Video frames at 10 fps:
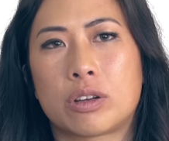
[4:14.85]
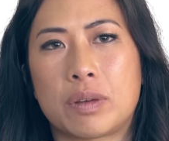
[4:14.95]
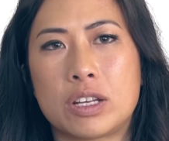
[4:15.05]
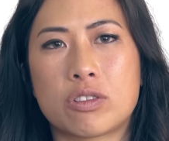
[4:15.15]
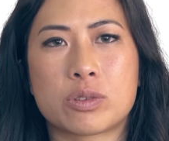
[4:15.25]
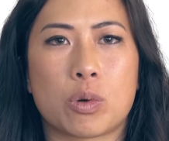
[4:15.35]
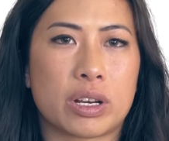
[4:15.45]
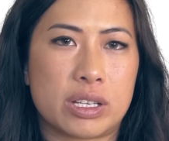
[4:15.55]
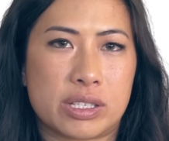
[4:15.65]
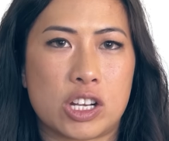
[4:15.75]
their redress
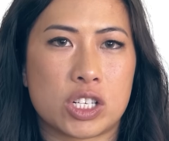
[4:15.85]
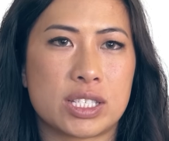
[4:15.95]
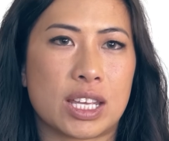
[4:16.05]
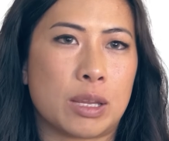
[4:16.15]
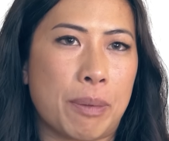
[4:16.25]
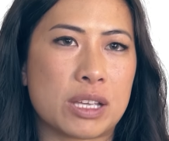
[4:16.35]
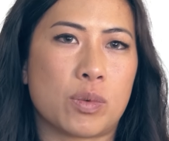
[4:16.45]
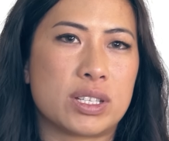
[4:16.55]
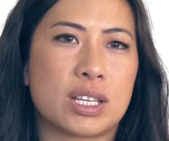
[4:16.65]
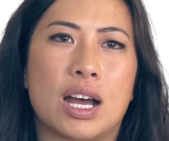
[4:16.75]
organizations, and the best
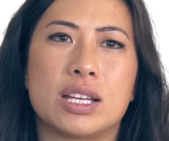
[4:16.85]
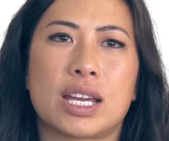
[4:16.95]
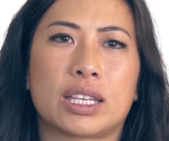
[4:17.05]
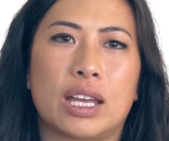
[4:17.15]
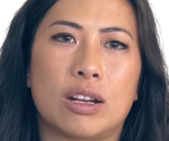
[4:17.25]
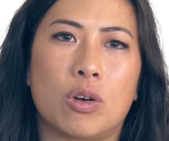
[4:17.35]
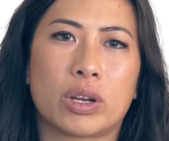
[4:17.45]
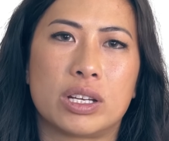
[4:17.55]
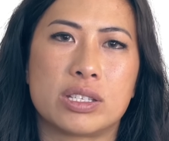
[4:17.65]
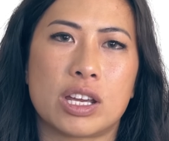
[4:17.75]
way to contact that
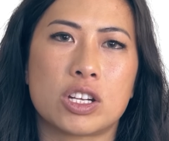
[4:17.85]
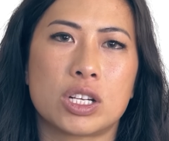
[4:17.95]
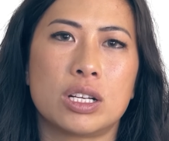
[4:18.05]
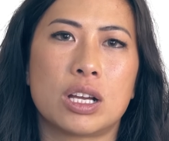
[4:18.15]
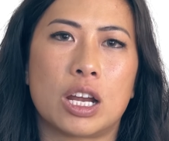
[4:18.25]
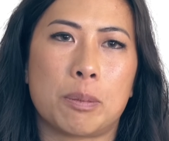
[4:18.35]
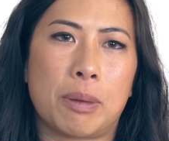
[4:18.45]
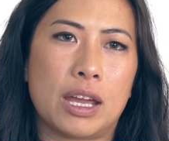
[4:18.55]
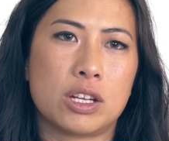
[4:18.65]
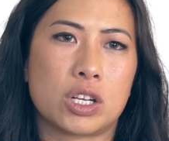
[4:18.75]
organization on a
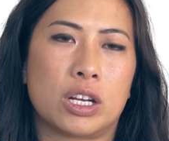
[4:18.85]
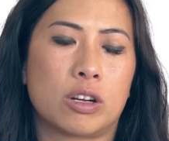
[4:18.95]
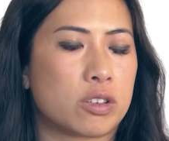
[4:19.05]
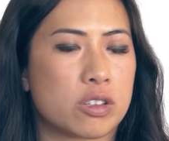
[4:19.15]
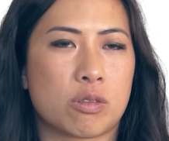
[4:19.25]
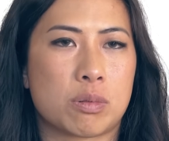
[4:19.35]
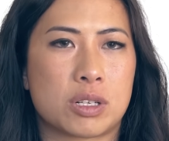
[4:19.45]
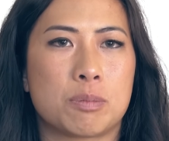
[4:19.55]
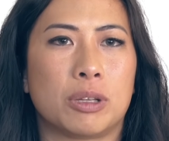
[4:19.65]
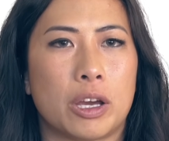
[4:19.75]
page in our
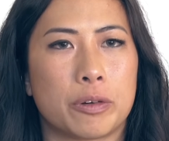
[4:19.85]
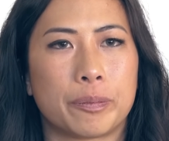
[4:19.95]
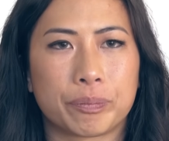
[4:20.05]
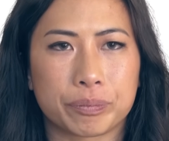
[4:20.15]
description below.